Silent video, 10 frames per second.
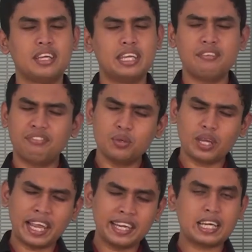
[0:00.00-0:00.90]
If you
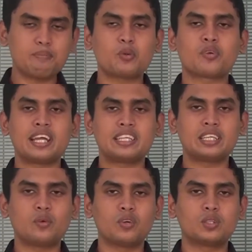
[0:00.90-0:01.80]
end up your
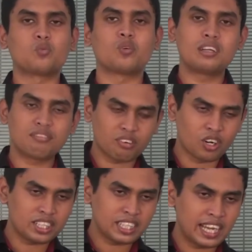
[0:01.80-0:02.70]
writing with
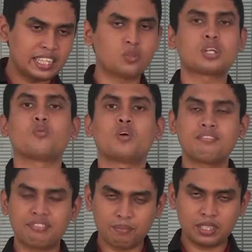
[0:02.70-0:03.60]
148 or
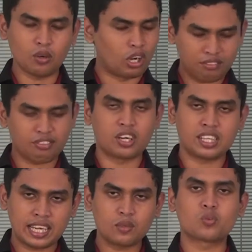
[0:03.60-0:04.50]
150,
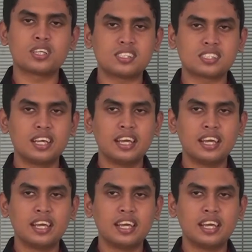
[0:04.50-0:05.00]
149 words,